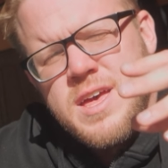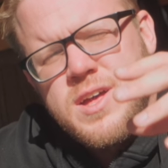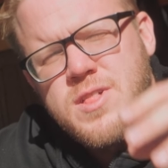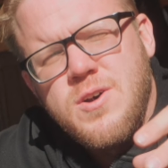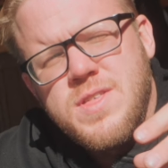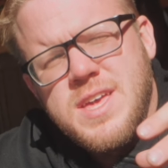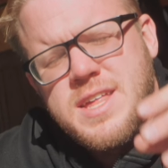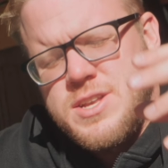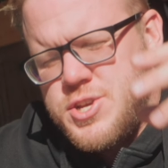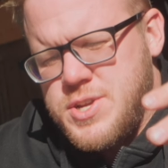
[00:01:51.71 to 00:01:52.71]
Clothing
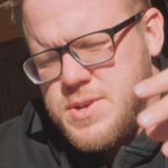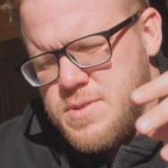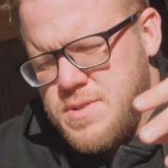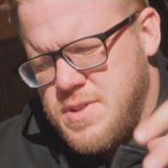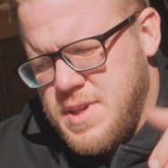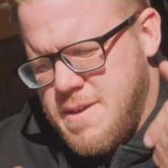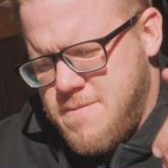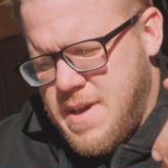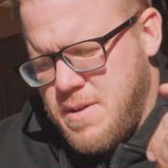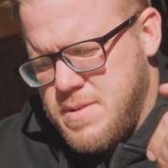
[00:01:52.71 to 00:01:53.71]
and shoes I
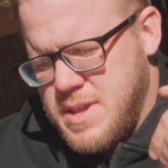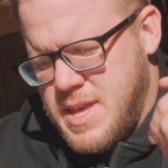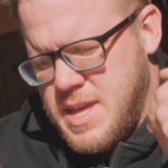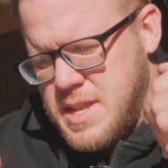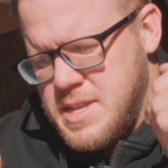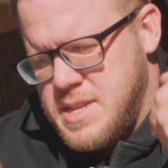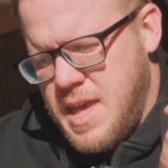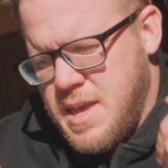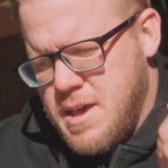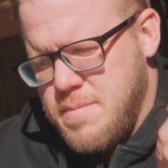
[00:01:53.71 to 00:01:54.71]
found can
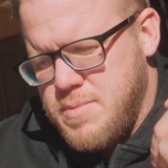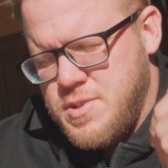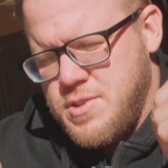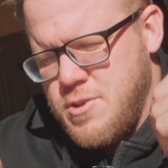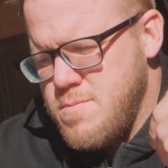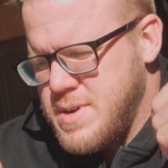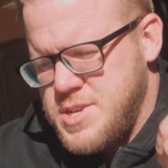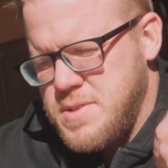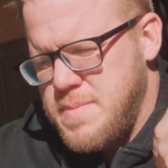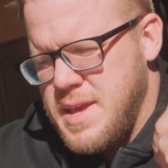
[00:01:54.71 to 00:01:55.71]
take up so
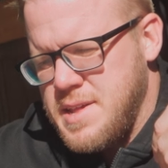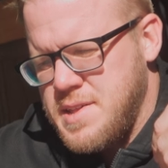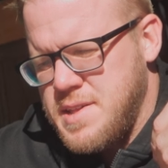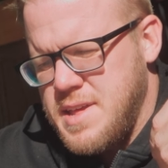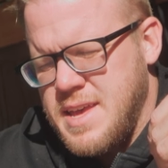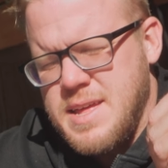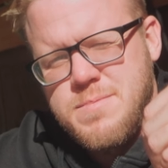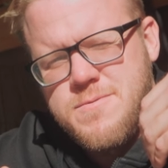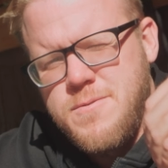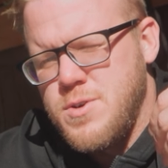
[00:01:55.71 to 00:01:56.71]
much space, and
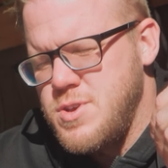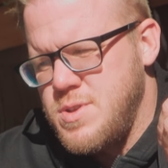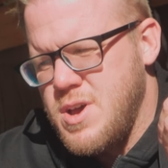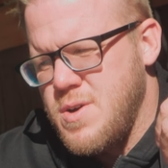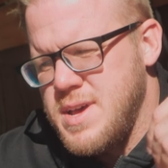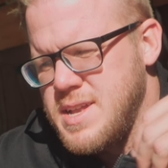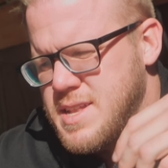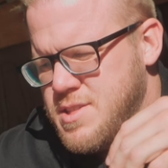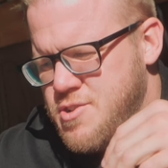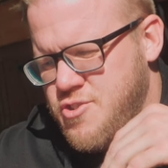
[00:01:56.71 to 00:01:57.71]
before you know it,
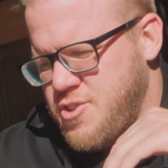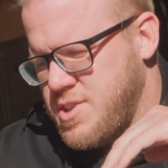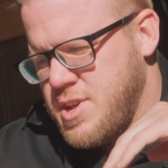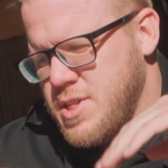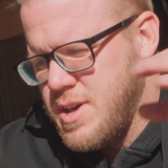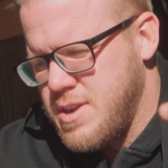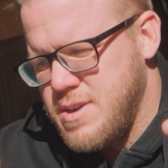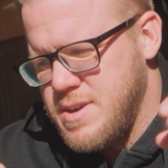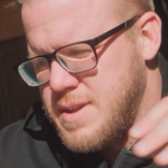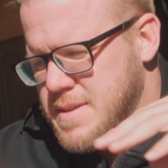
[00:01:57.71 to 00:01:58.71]
there's just
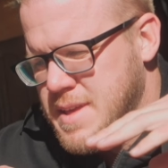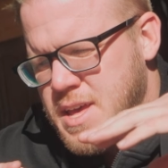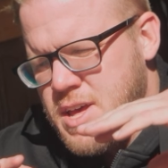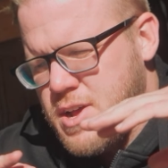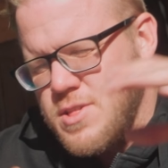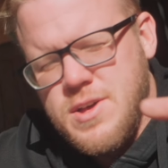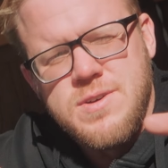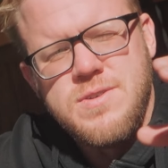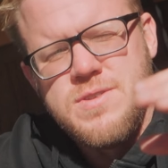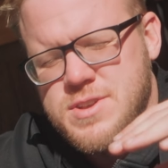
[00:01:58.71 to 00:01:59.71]
clutter and
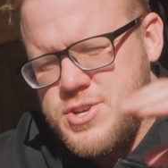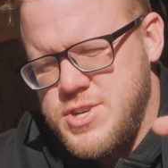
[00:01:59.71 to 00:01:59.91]
clothes and